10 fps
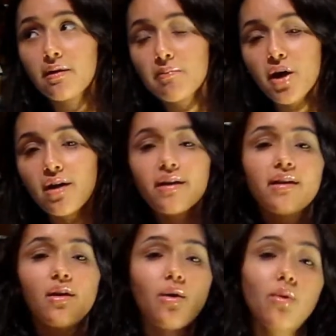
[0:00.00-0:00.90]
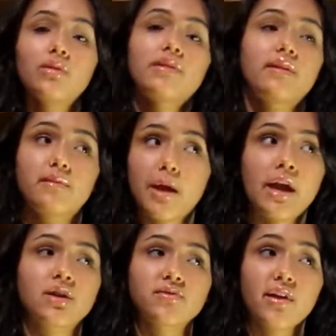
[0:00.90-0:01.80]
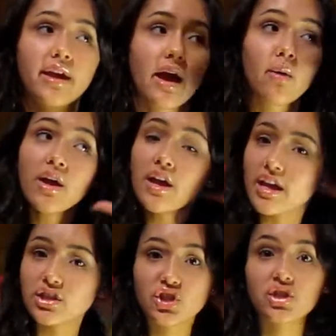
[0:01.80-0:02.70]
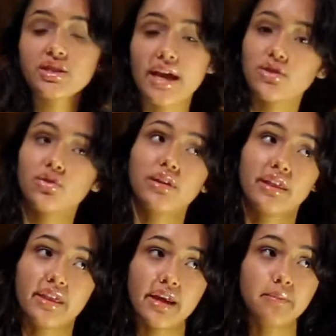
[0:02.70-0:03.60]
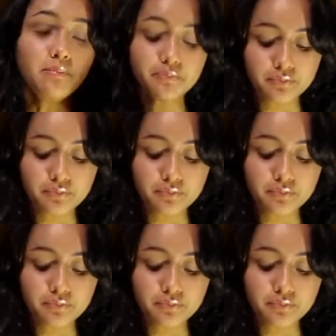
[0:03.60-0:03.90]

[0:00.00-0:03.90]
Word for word: not getting old and then my hair's falling out. It's just naturally thin.